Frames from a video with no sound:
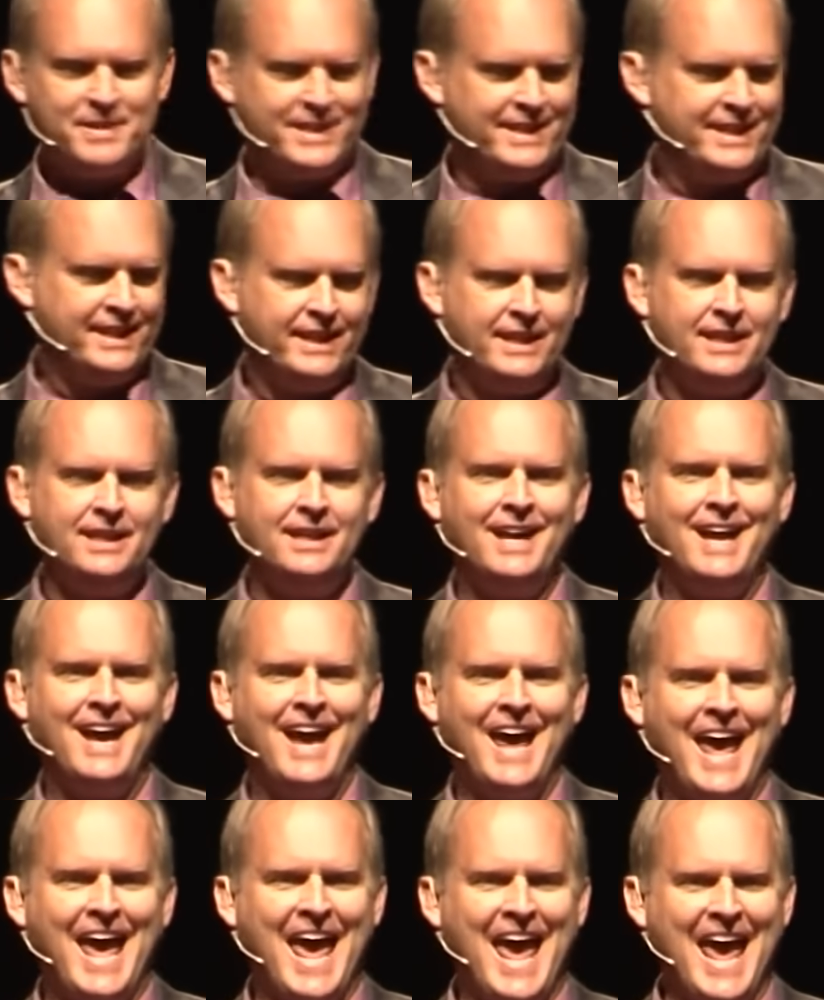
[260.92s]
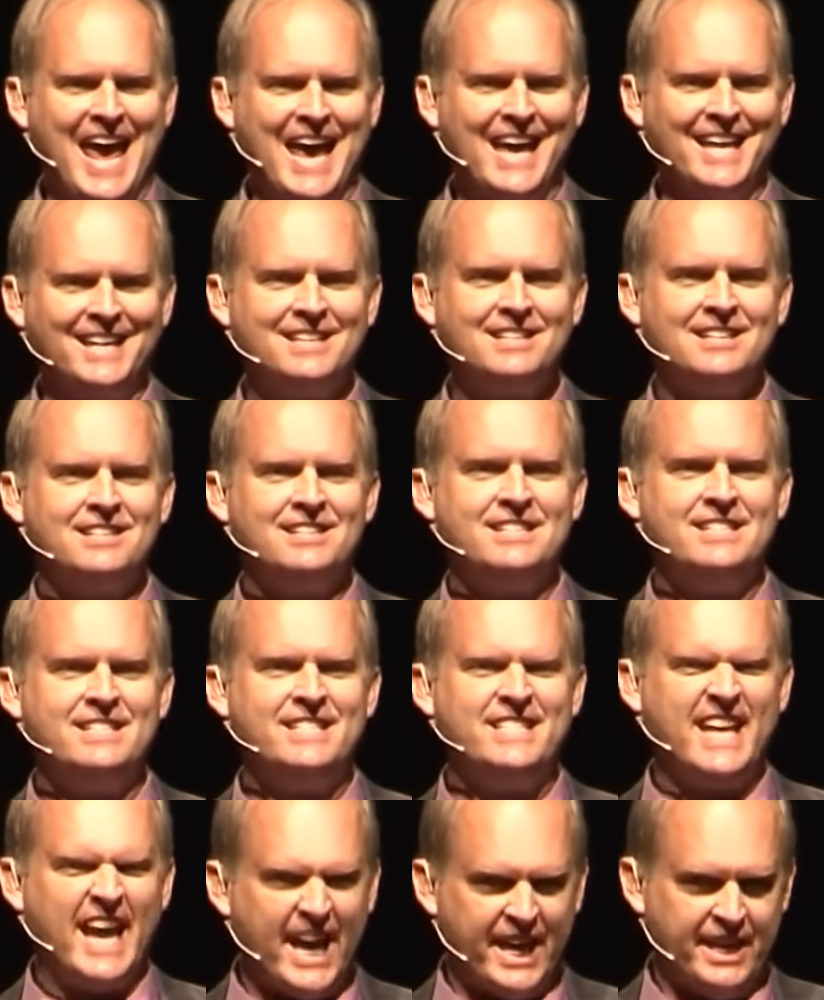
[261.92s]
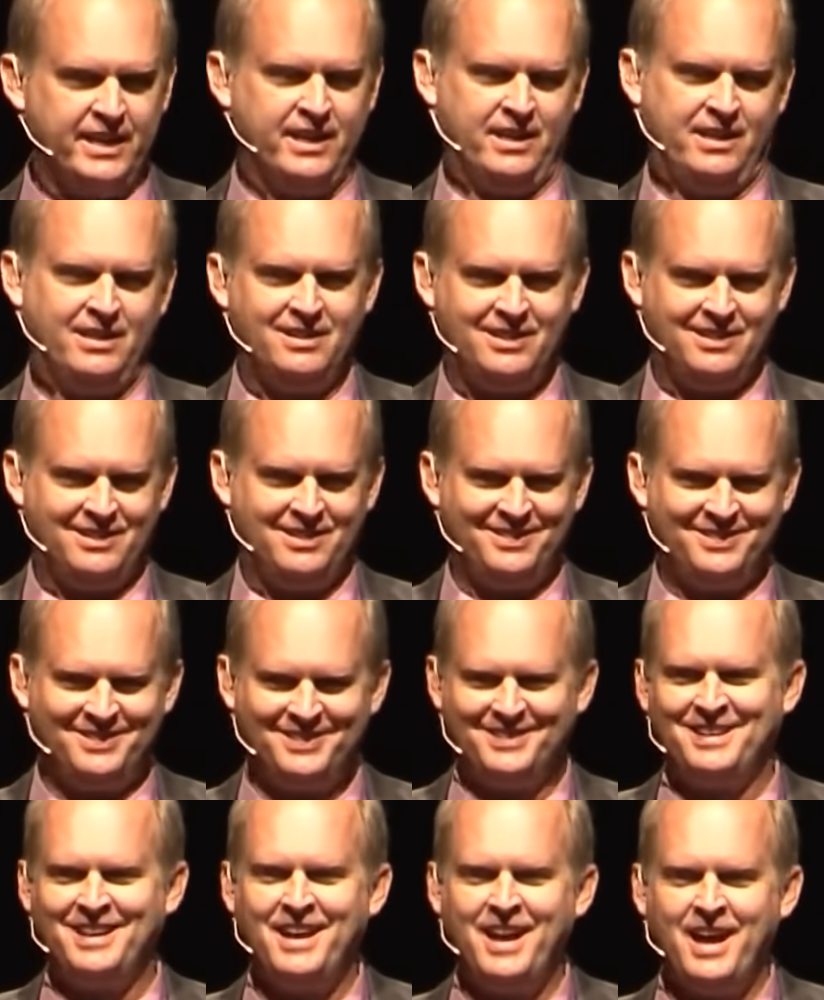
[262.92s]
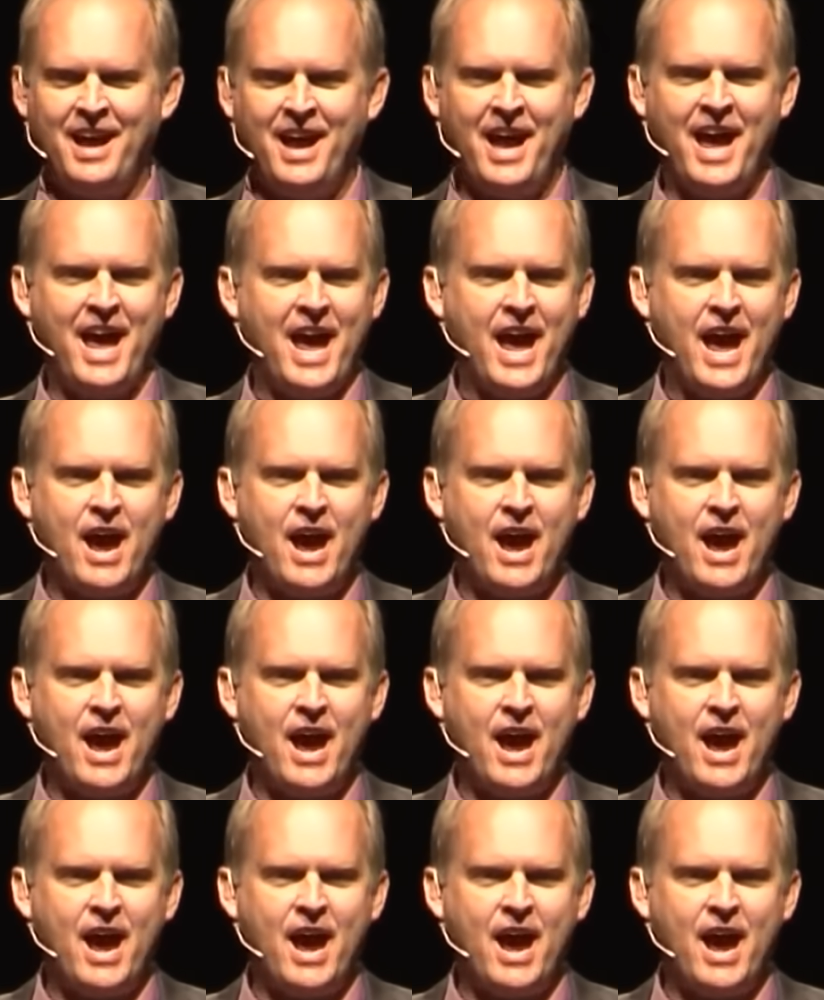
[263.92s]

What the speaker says: Hanson's original publication listed 9 steps that